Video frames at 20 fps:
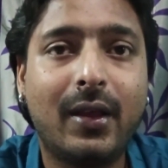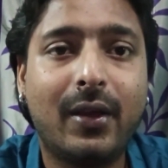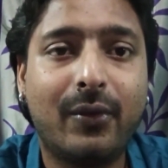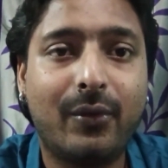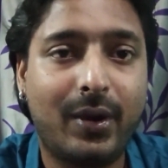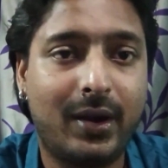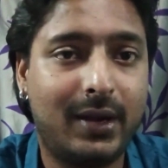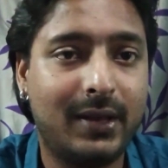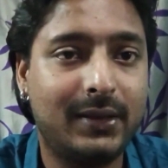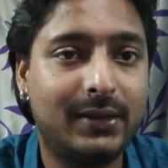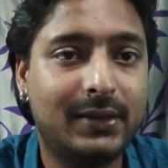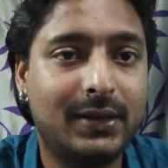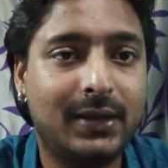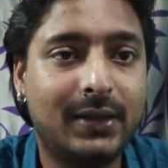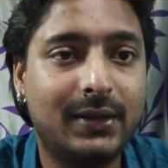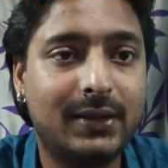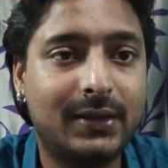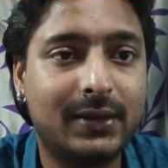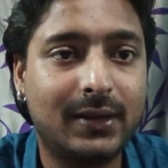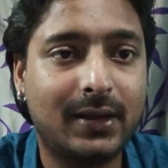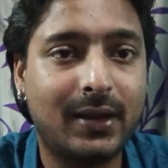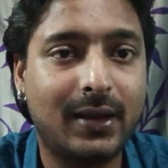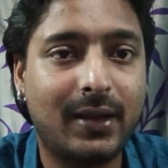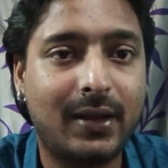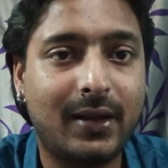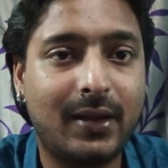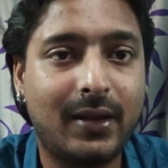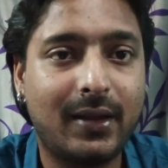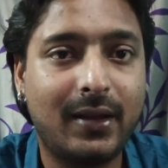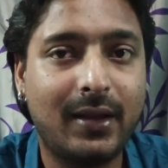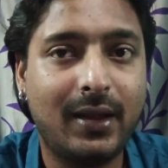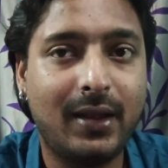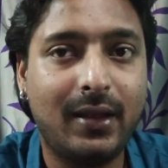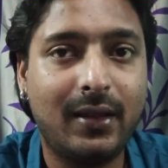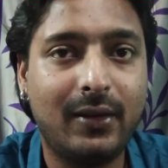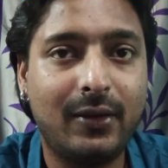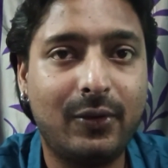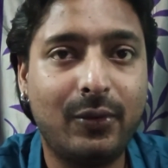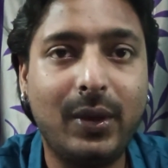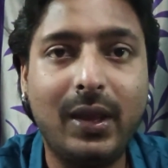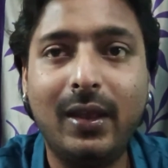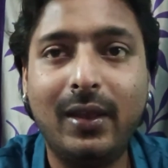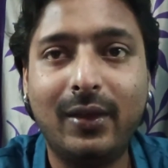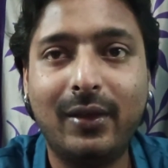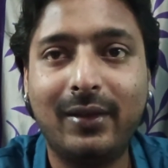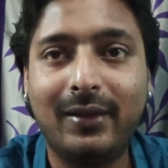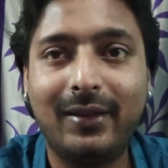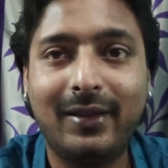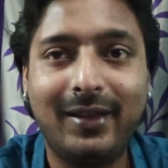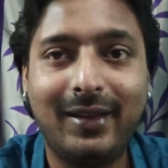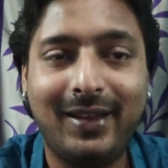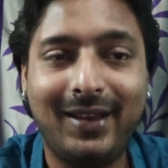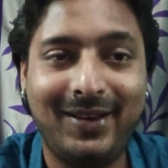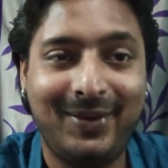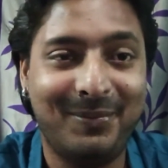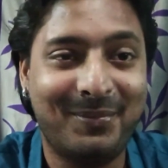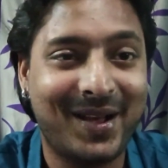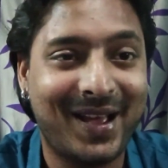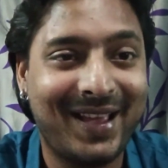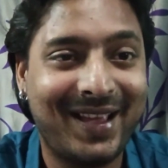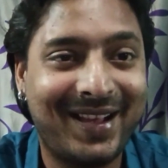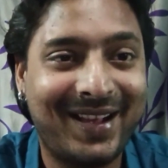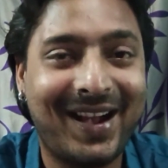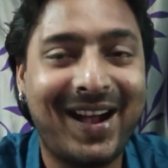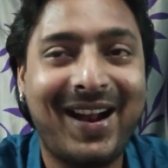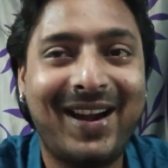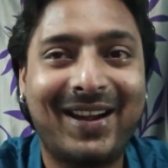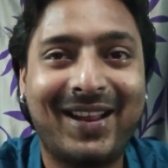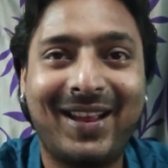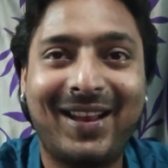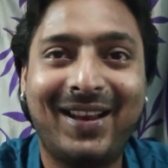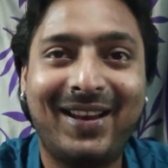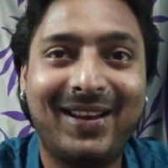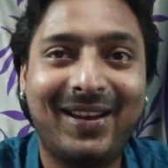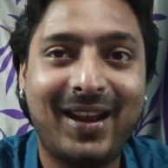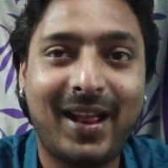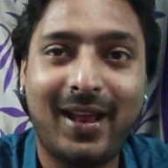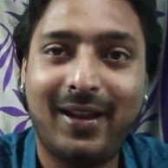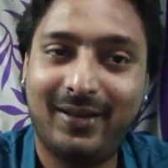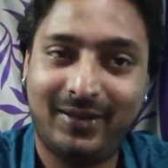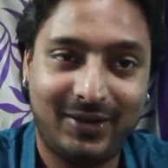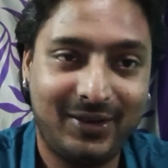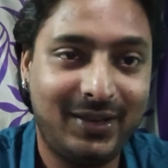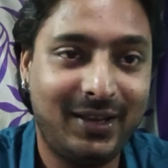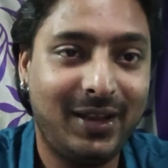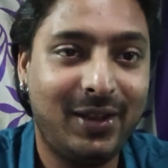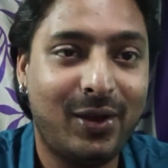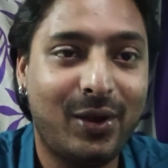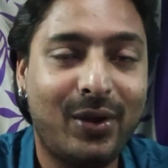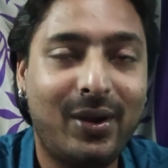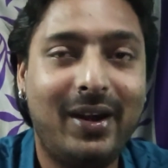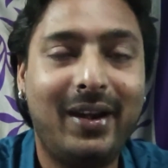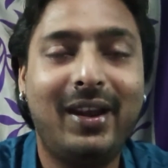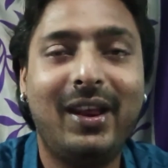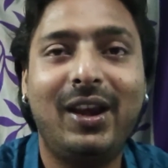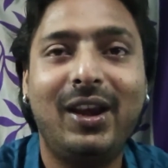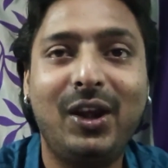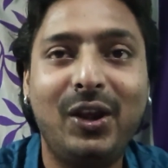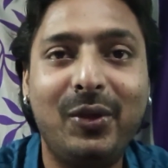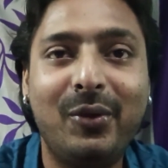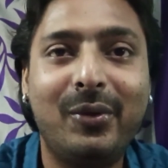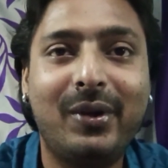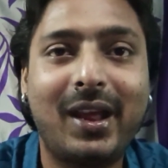what is this doing in my cart, and she already knew